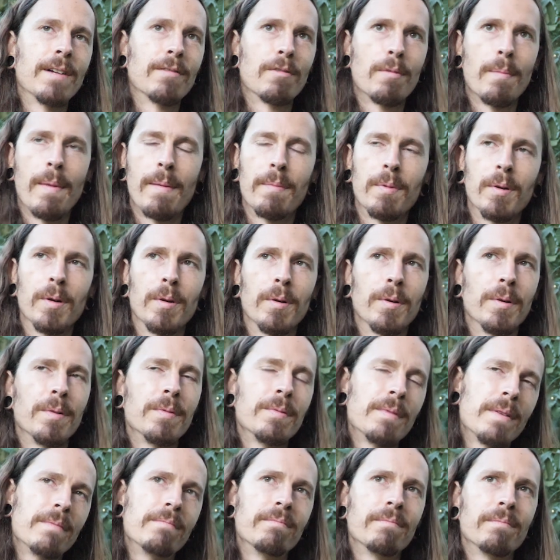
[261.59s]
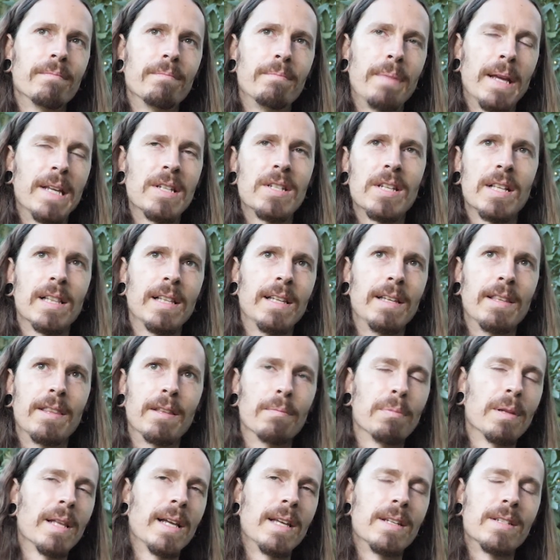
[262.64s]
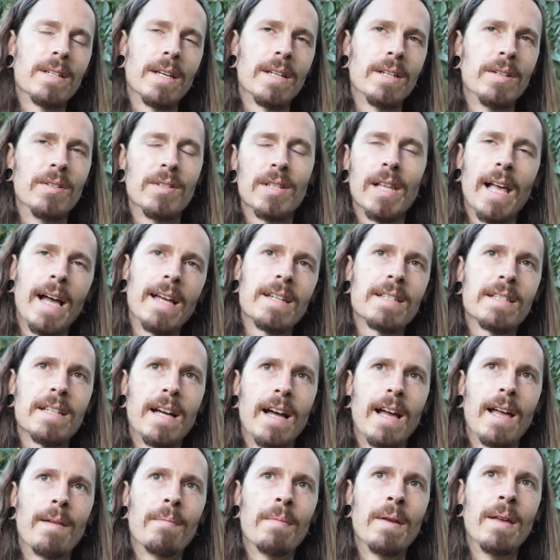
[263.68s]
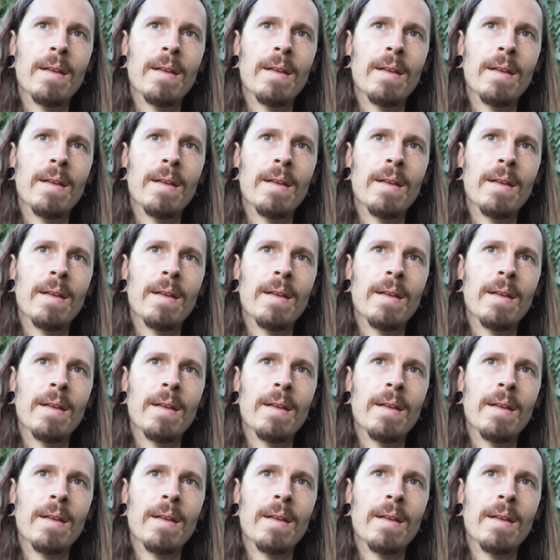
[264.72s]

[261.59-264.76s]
of remembered basically the plans I used last time,